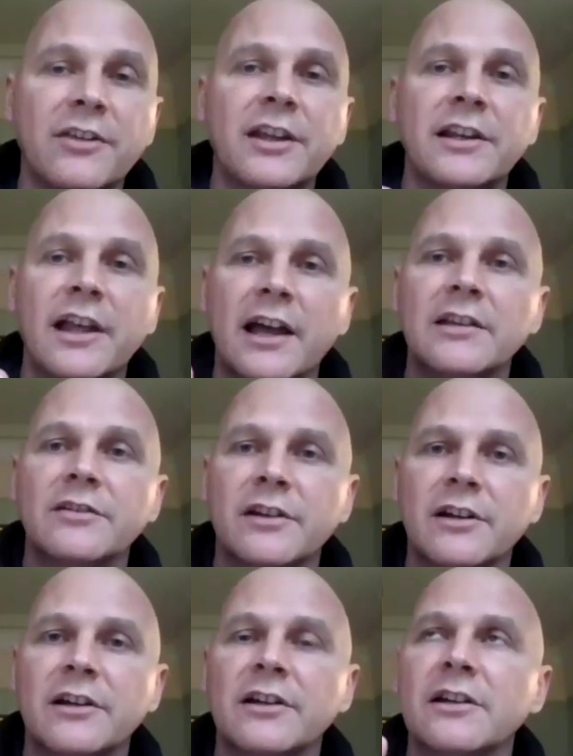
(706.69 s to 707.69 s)
I think that is
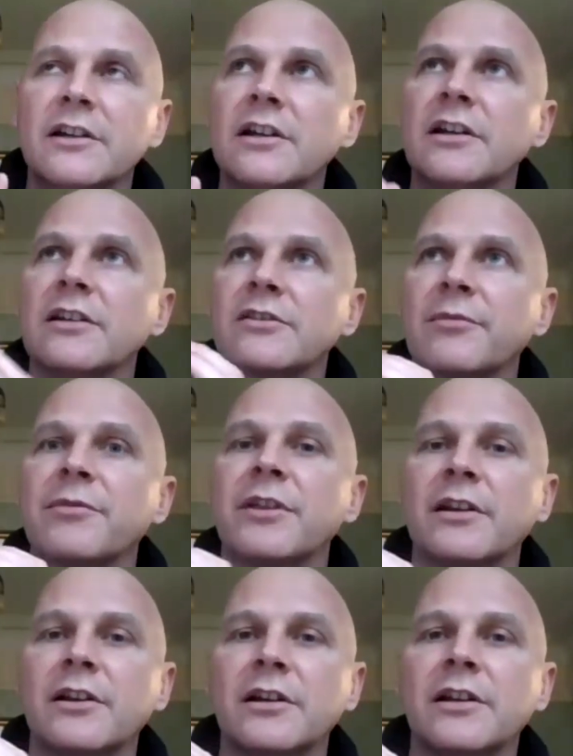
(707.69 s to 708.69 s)

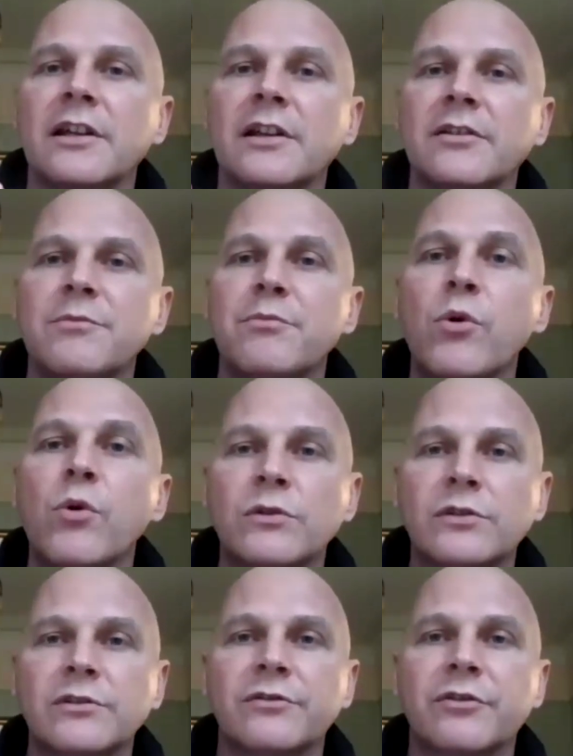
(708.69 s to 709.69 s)
something that is
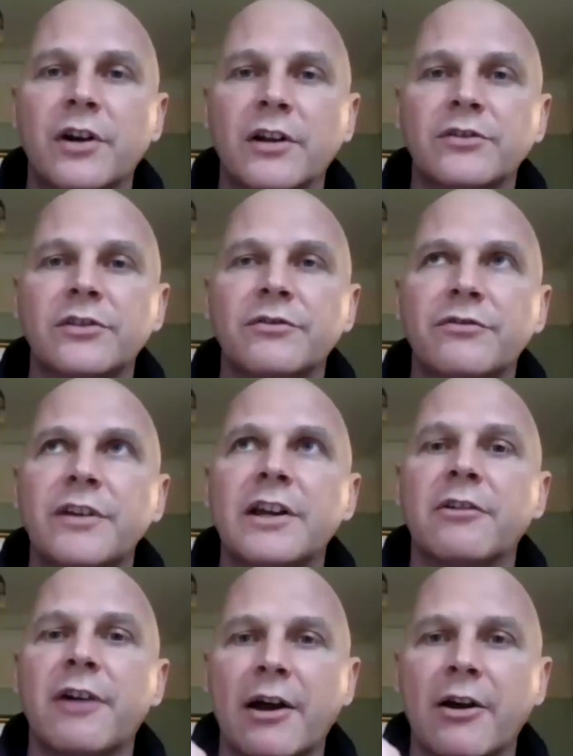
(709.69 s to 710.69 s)
important for us to
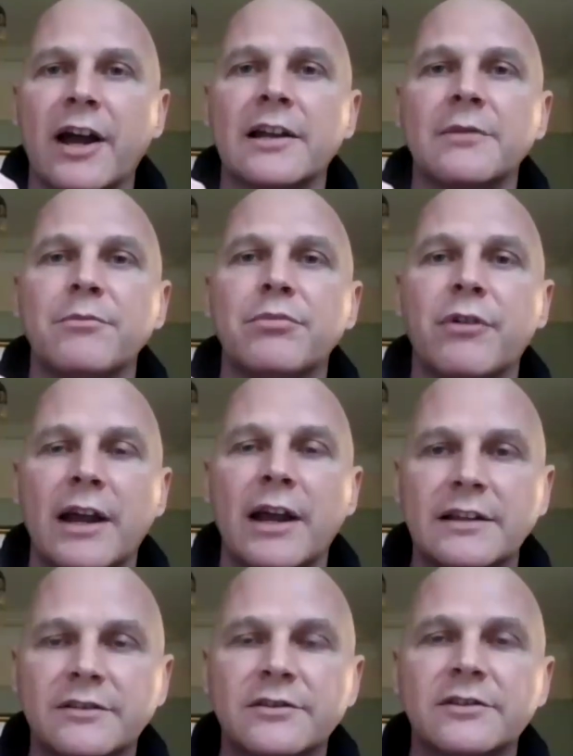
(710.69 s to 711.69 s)
figure out and
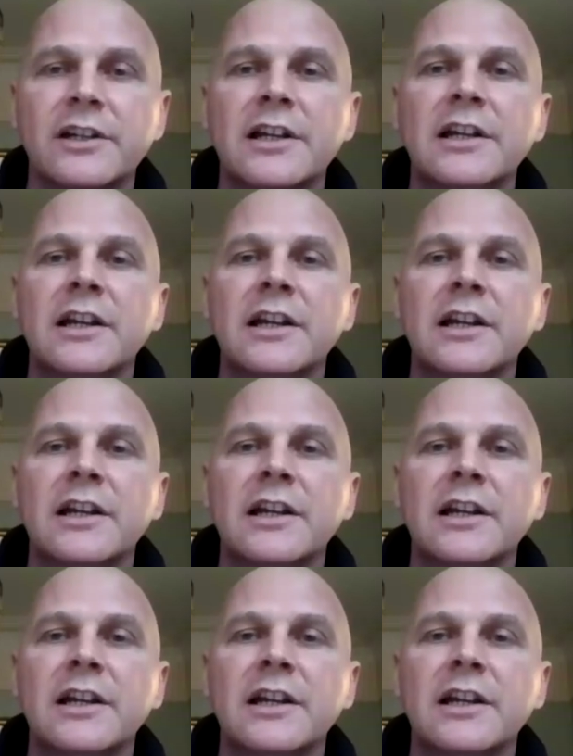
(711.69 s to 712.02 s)
embrace.